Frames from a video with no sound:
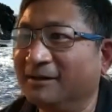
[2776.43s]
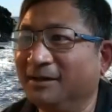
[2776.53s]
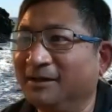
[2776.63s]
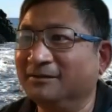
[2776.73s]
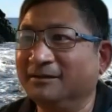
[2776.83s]

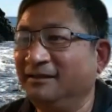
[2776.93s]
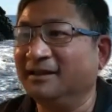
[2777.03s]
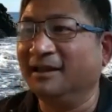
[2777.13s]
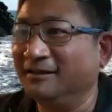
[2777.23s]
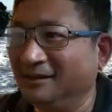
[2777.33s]
because they
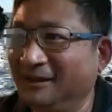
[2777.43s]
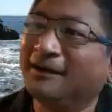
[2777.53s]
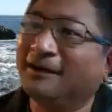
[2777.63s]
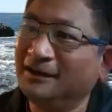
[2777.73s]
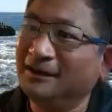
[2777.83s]
thought the
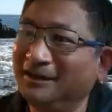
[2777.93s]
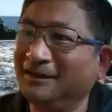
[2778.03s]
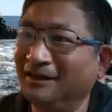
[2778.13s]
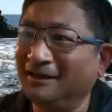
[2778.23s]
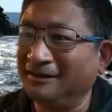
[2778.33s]
other team
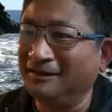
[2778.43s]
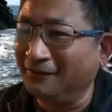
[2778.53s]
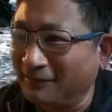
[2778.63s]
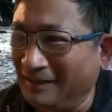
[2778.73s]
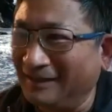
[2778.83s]
did
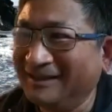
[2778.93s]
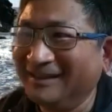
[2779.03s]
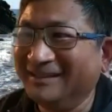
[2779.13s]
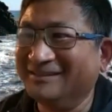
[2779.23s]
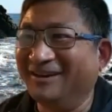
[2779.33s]
everything.
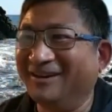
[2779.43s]
So